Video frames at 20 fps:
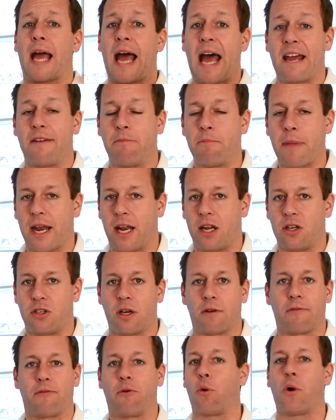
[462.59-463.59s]
Ad
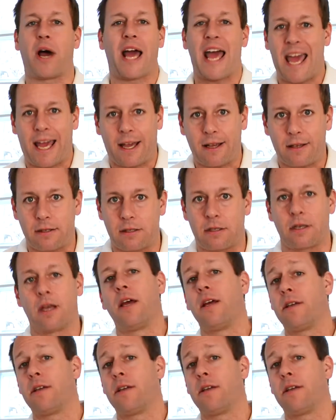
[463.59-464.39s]
Manager for X,